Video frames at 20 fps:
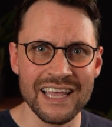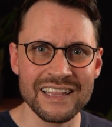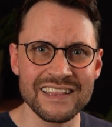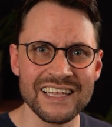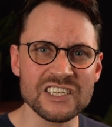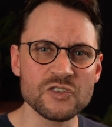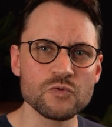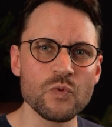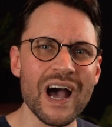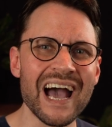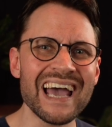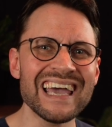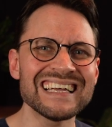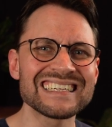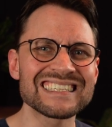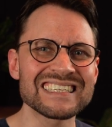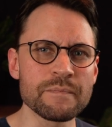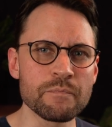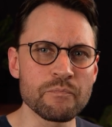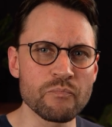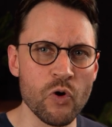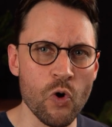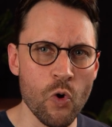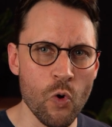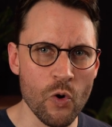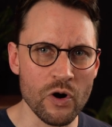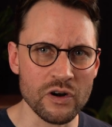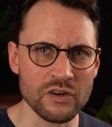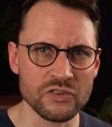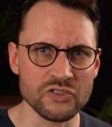That's why it's
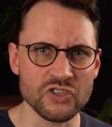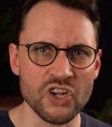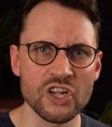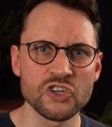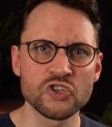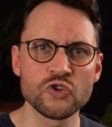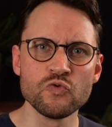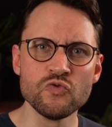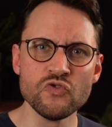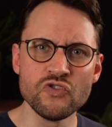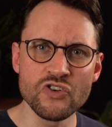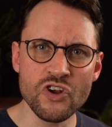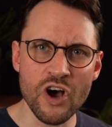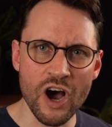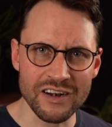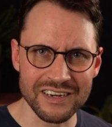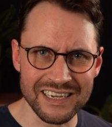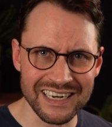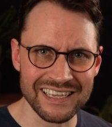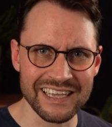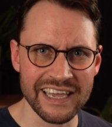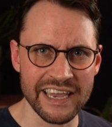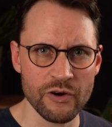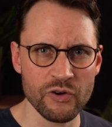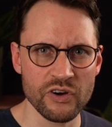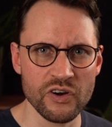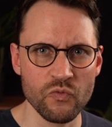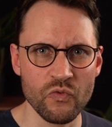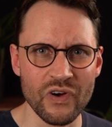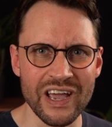important to not get
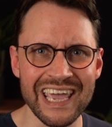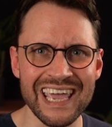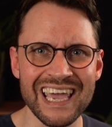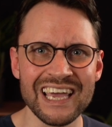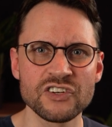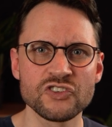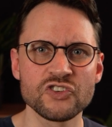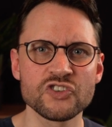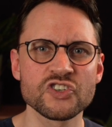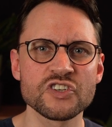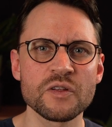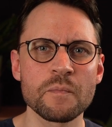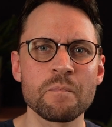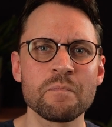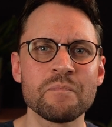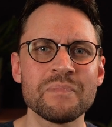carried away and just